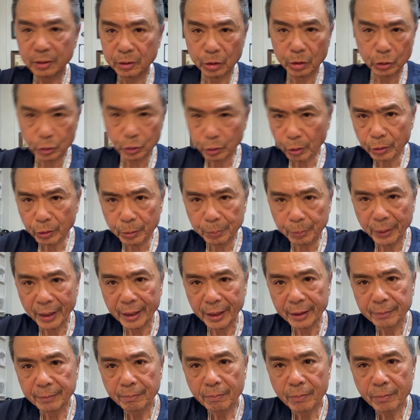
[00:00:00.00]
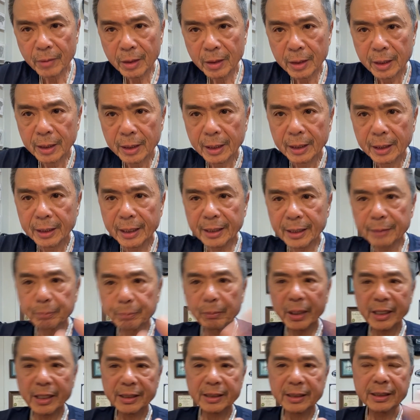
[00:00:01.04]
the jerkbait. It
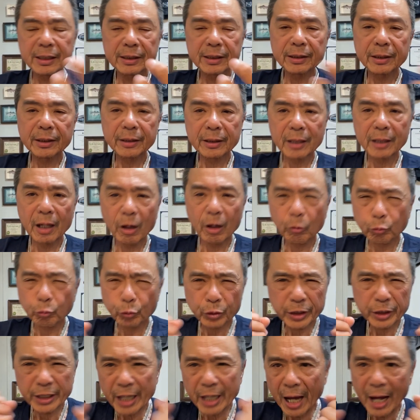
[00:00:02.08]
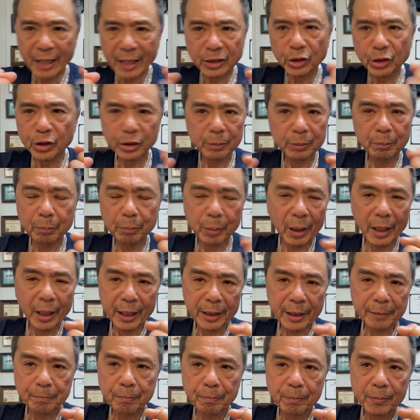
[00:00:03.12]
makes it a reaction
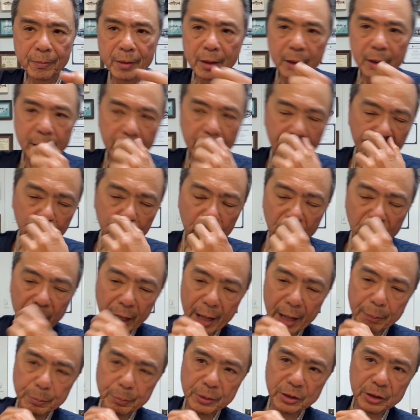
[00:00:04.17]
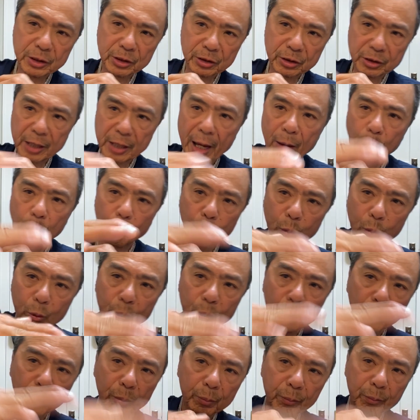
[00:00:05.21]
bite, and what happens is that
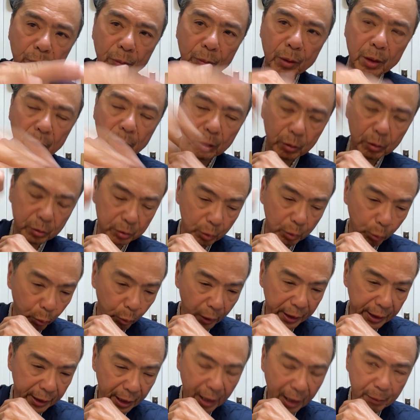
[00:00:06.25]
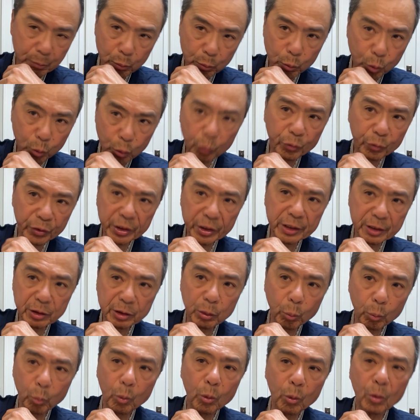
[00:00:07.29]
worm, the way I move it in
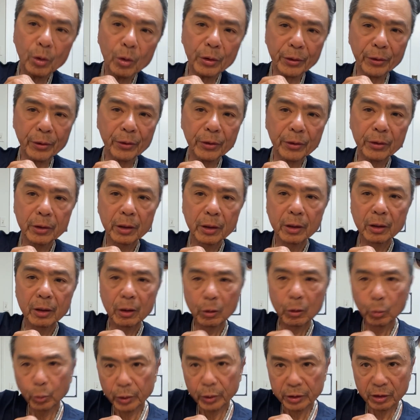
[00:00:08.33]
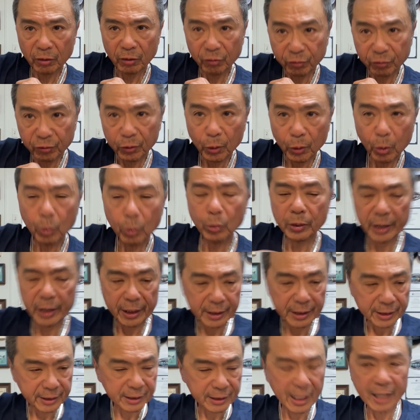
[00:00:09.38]
the water with the float,
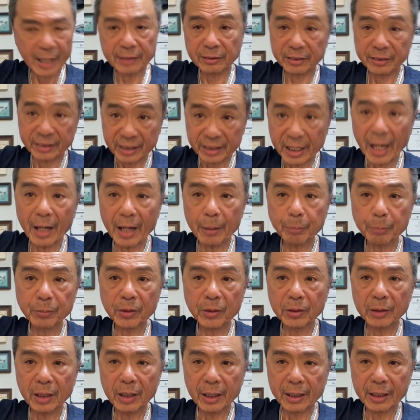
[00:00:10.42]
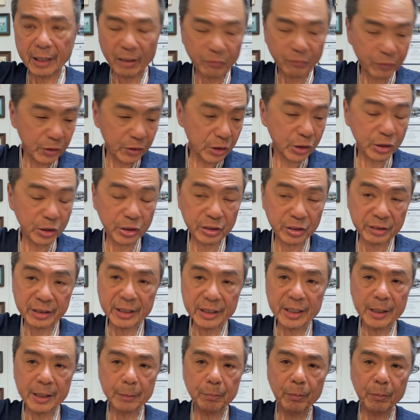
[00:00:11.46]
and it's at depth, and I fish it
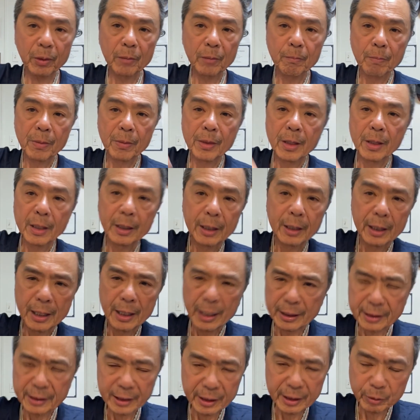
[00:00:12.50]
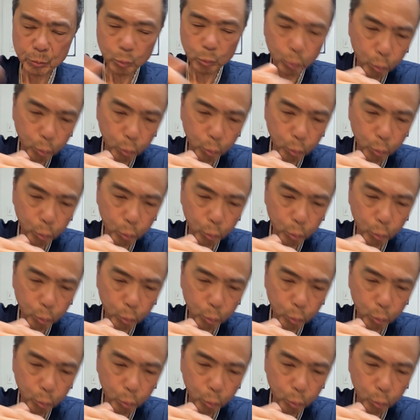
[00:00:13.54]
deep, and it